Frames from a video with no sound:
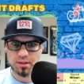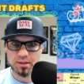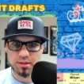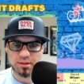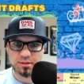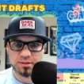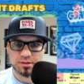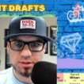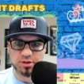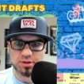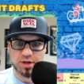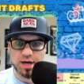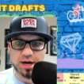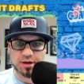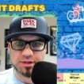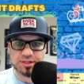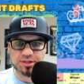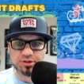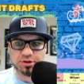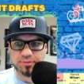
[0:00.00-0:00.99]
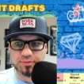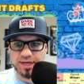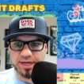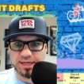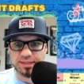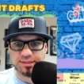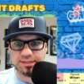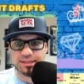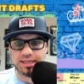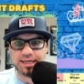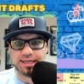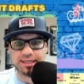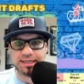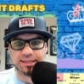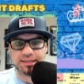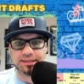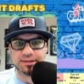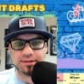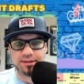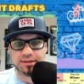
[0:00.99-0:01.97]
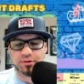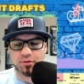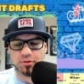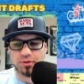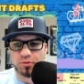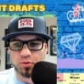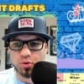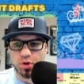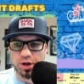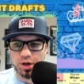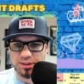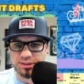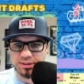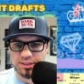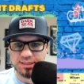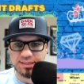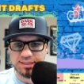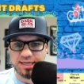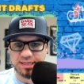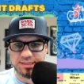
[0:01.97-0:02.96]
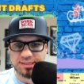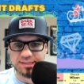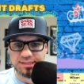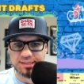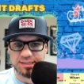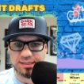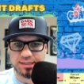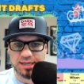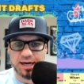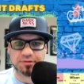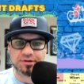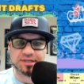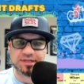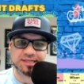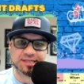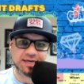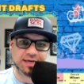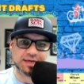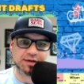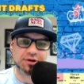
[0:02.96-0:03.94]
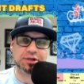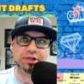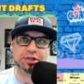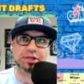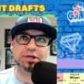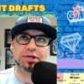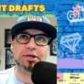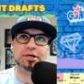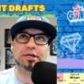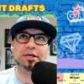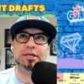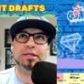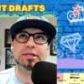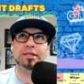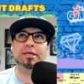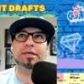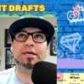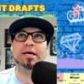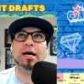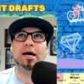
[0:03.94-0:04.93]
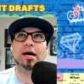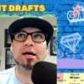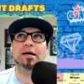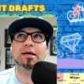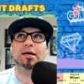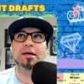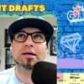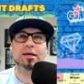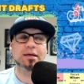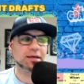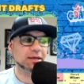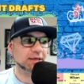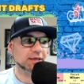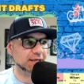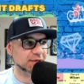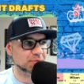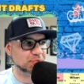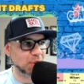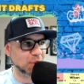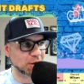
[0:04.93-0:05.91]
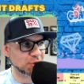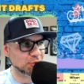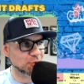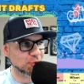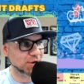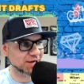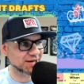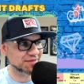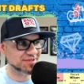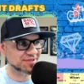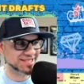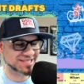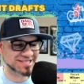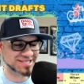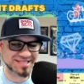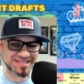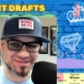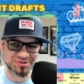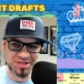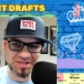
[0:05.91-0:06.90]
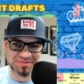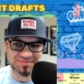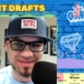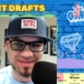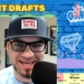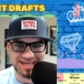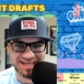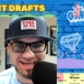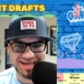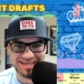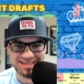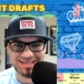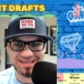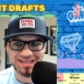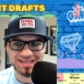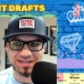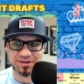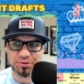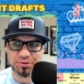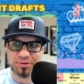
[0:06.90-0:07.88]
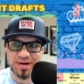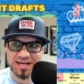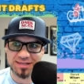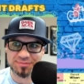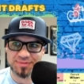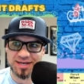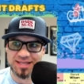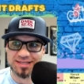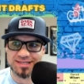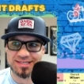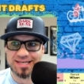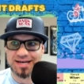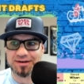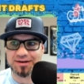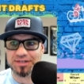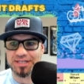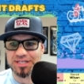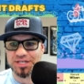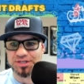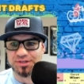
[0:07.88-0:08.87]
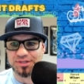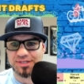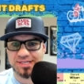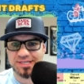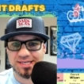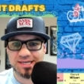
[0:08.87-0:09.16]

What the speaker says: So Harry Snowman's liking Ward to Tennessee. I was saying earlier in the in part 1 of this stream that got a little wrecked by the sound issues,